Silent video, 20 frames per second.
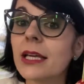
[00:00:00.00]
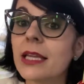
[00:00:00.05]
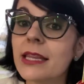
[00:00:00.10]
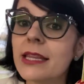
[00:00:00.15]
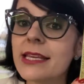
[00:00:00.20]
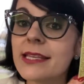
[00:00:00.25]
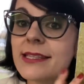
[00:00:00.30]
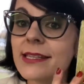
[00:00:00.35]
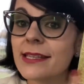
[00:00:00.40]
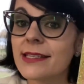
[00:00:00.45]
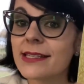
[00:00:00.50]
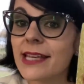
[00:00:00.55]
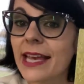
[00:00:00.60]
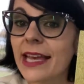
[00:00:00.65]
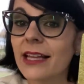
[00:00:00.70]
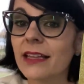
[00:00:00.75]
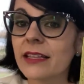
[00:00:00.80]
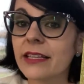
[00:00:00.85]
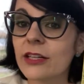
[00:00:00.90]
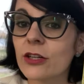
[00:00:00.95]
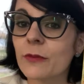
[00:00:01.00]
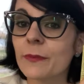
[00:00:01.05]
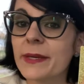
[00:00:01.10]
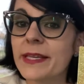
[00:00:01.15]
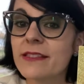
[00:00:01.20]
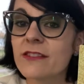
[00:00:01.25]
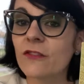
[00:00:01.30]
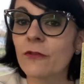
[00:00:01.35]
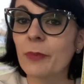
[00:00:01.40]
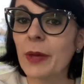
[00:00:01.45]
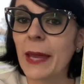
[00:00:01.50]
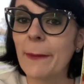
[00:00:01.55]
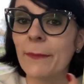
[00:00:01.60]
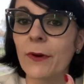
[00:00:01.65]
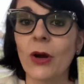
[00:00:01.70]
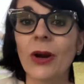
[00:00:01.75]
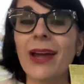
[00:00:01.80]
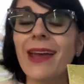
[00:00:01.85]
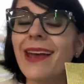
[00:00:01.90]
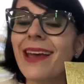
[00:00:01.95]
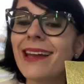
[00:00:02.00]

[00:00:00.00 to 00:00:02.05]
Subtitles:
This is a glitter piece of paper.